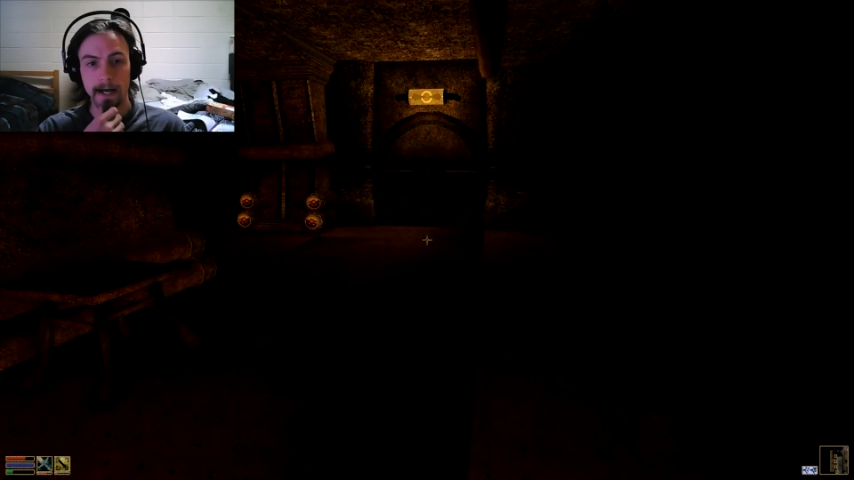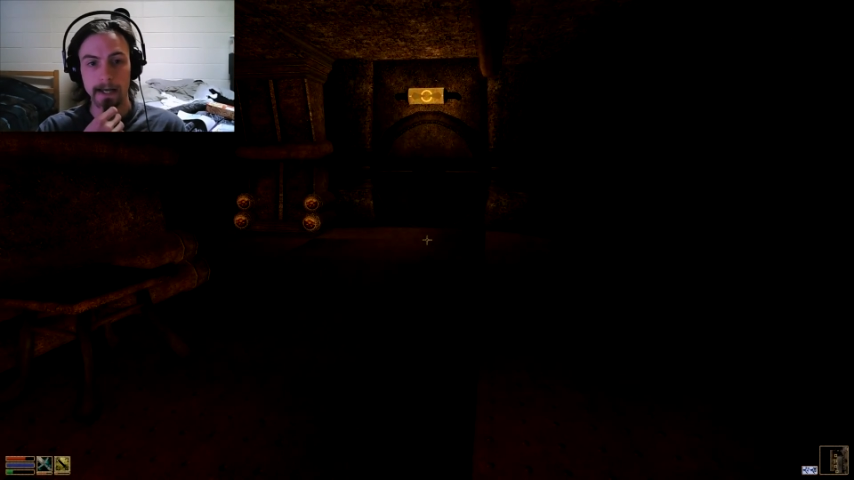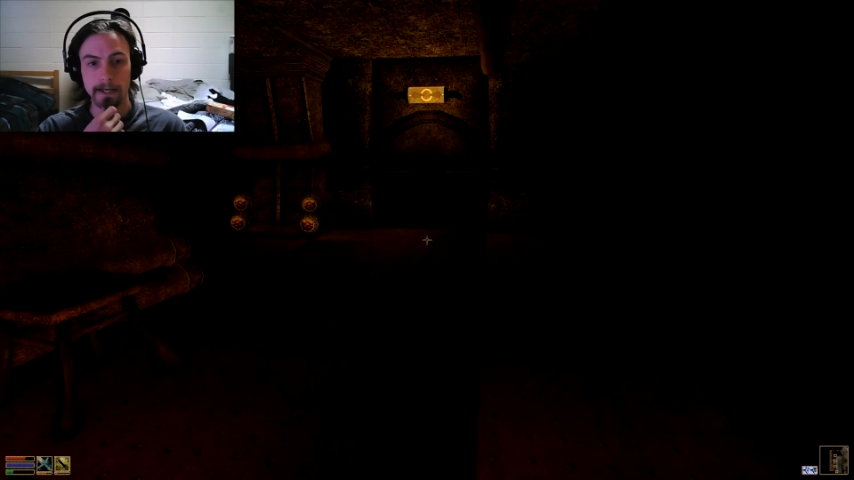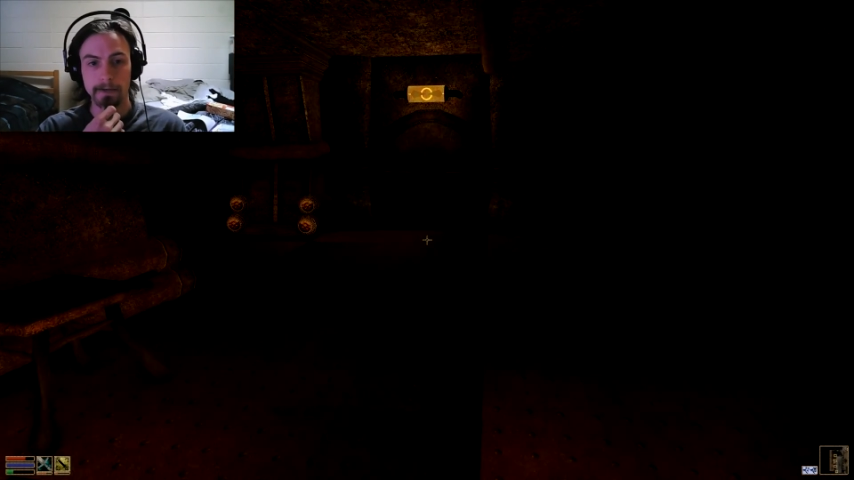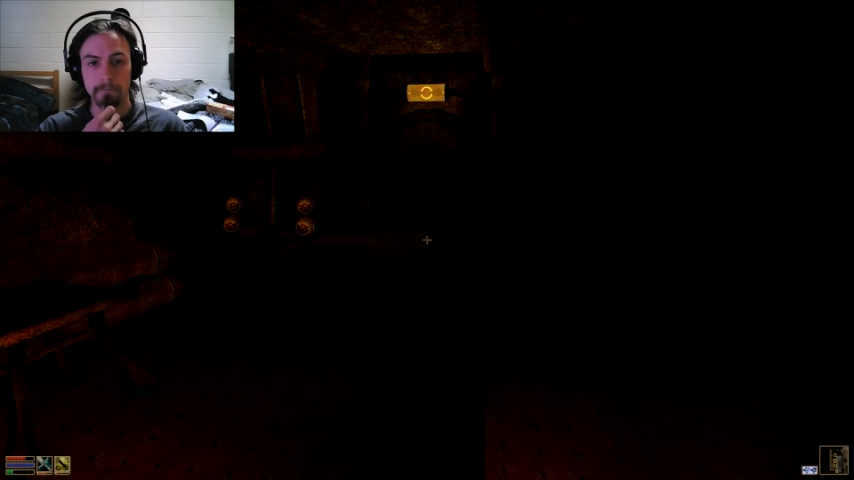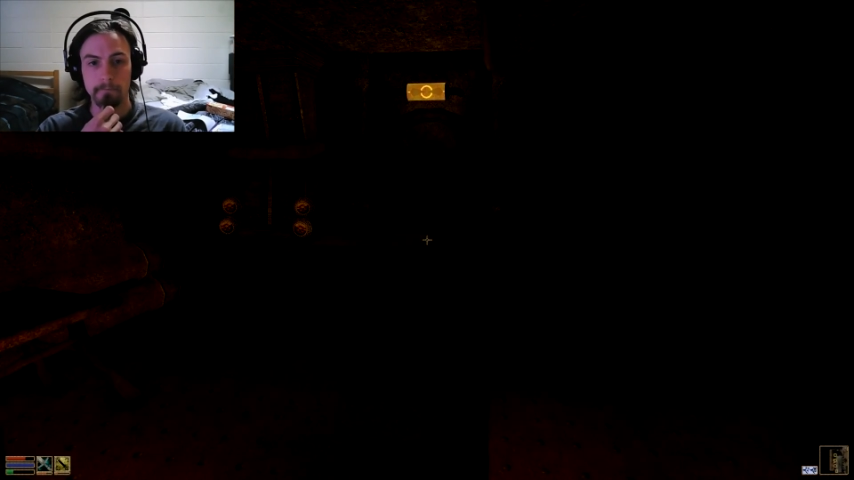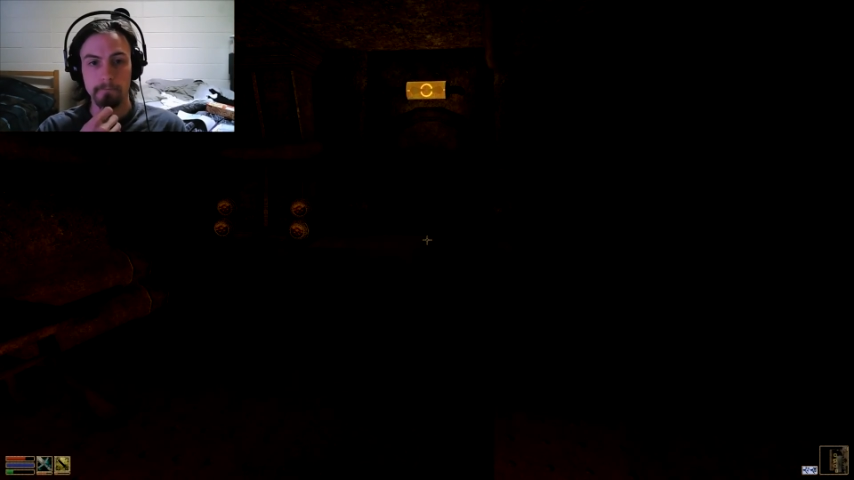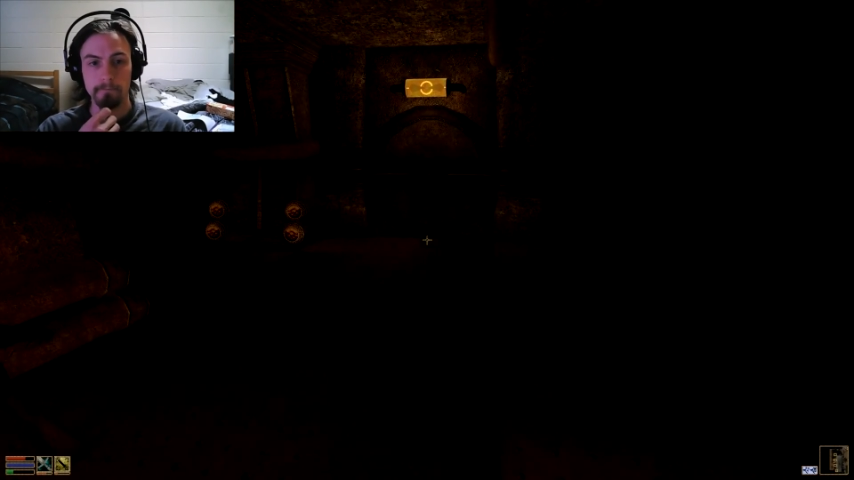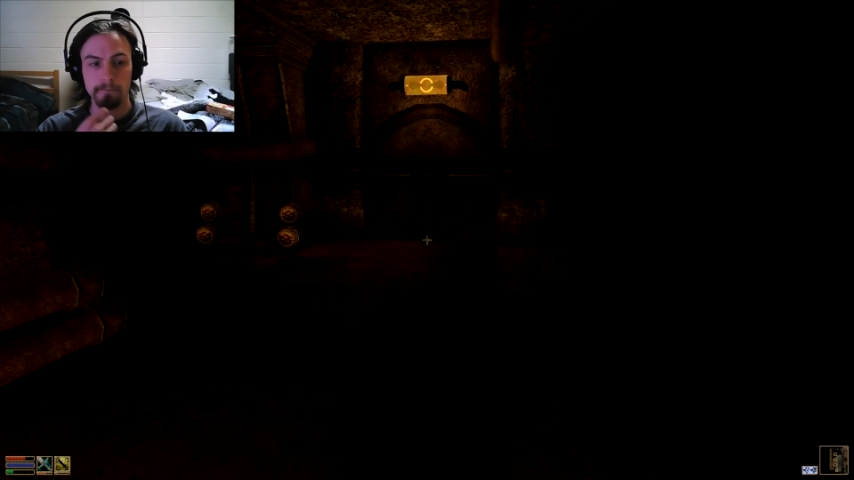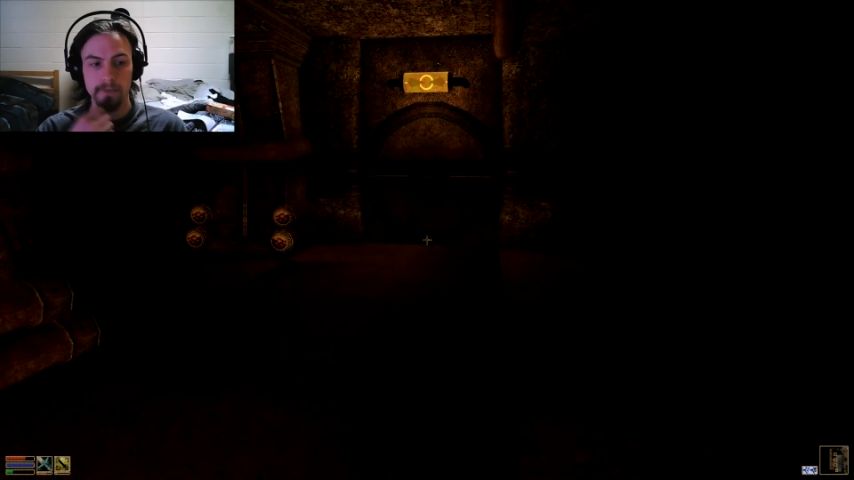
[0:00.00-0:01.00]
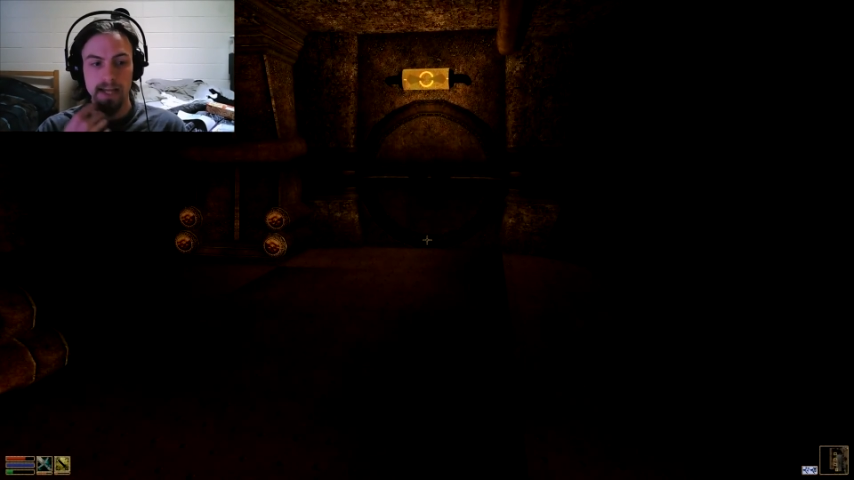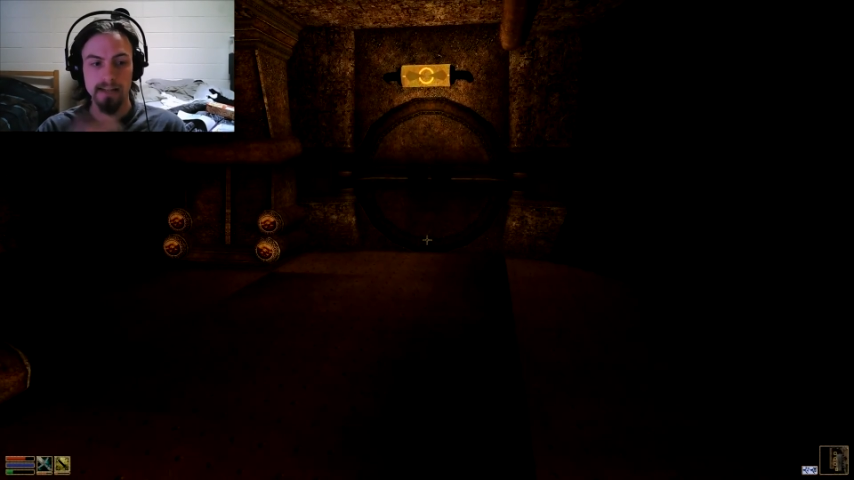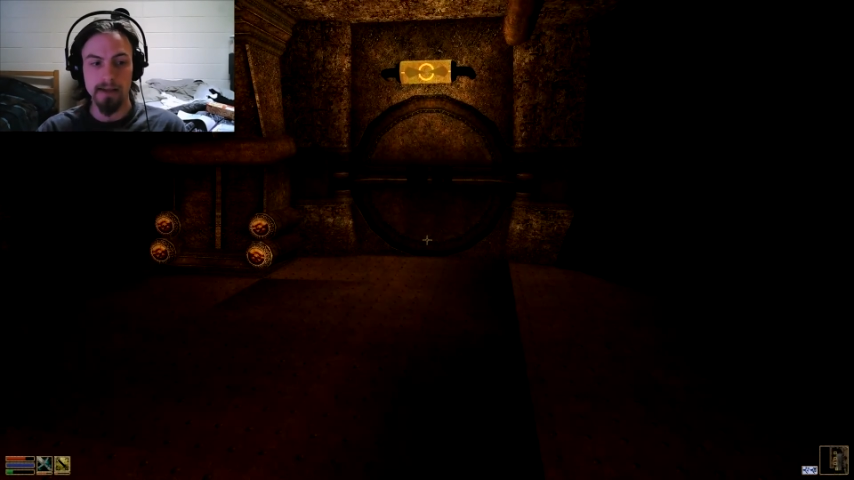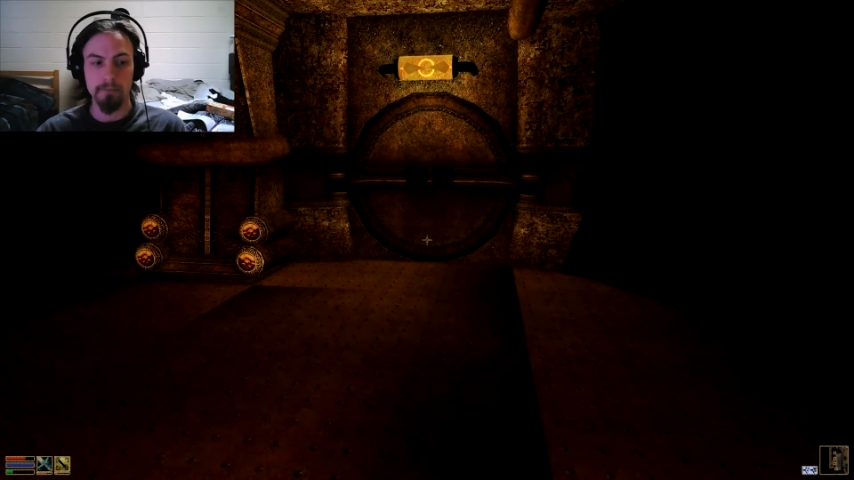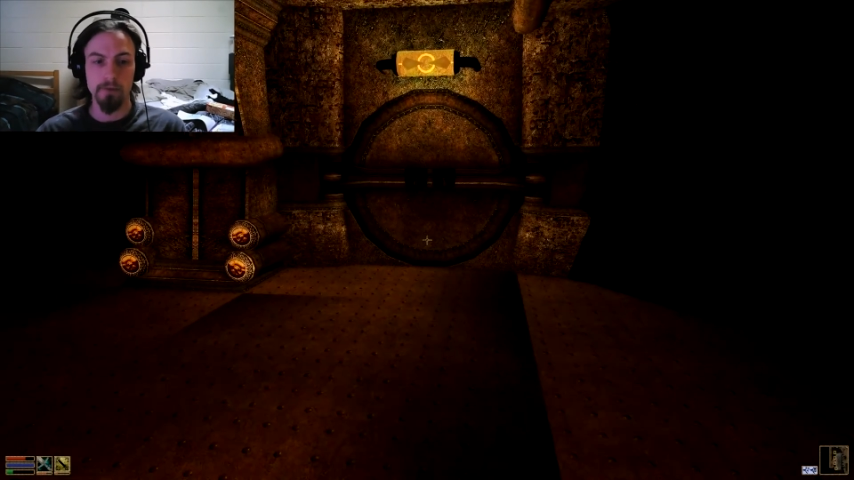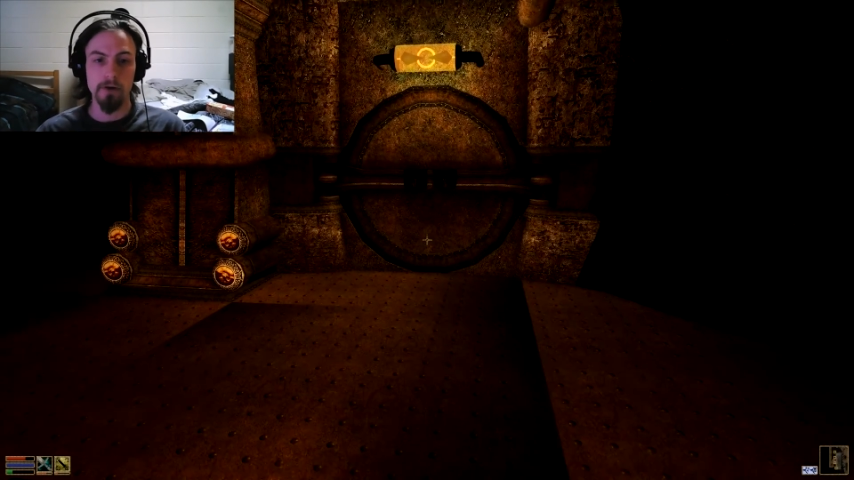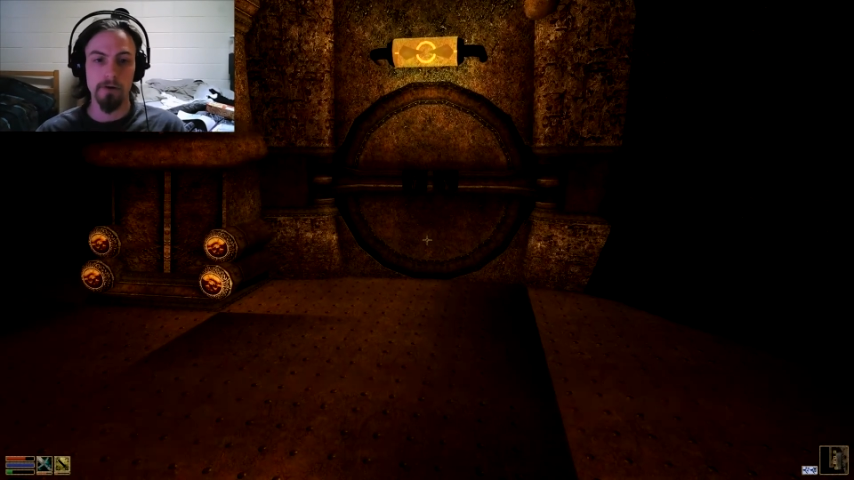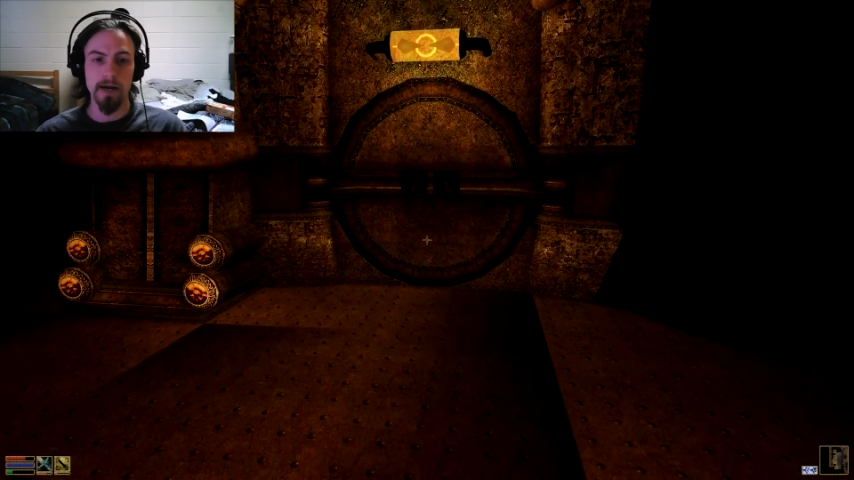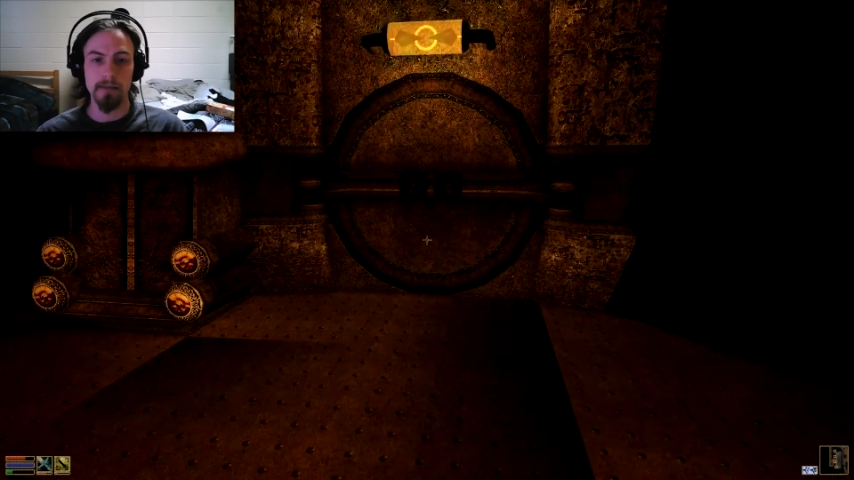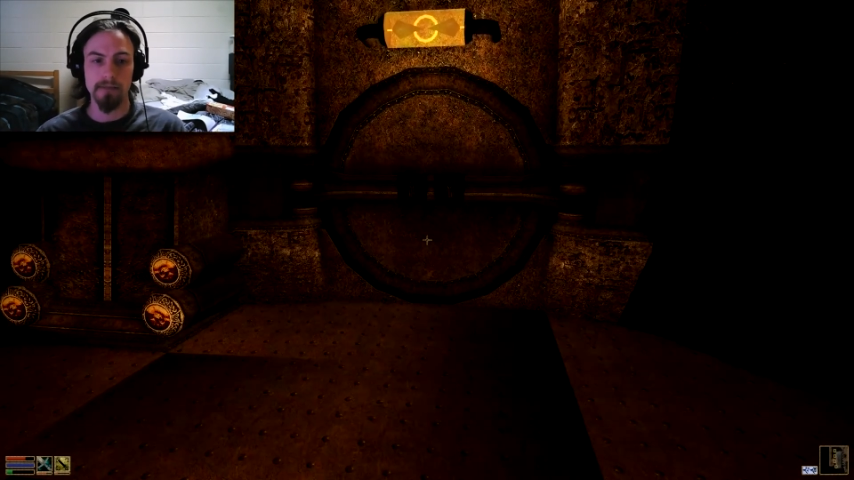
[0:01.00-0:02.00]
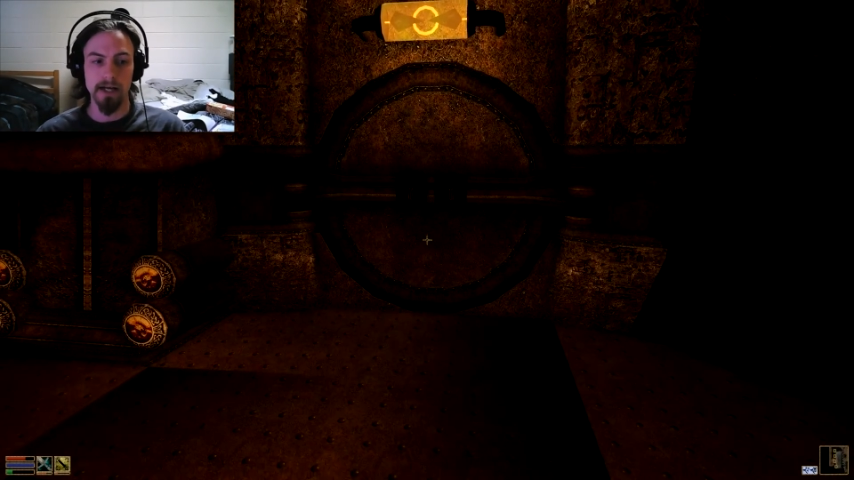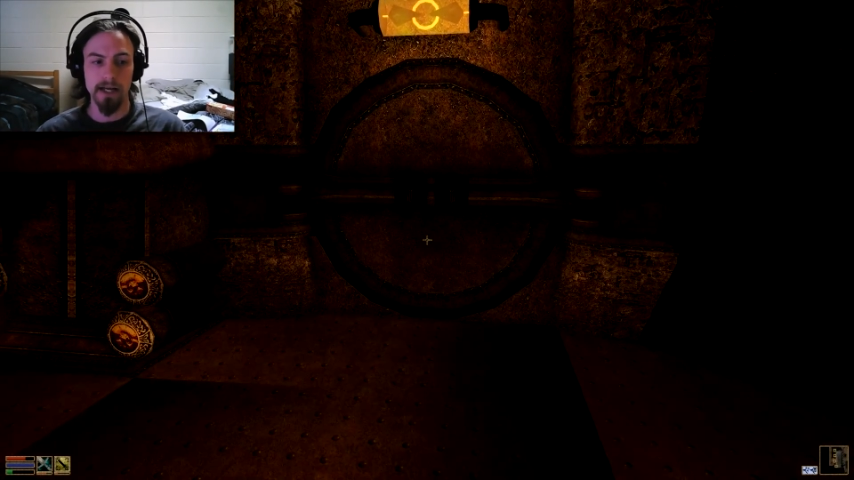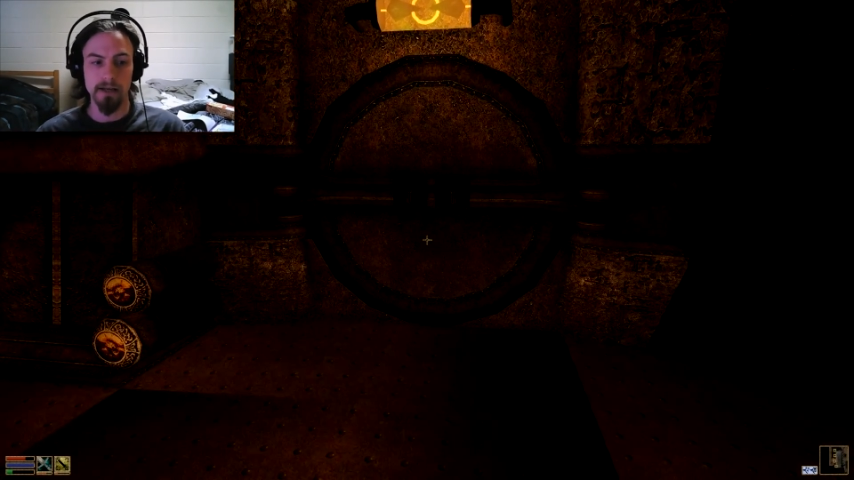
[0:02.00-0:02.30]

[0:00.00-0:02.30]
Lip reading: I got that program that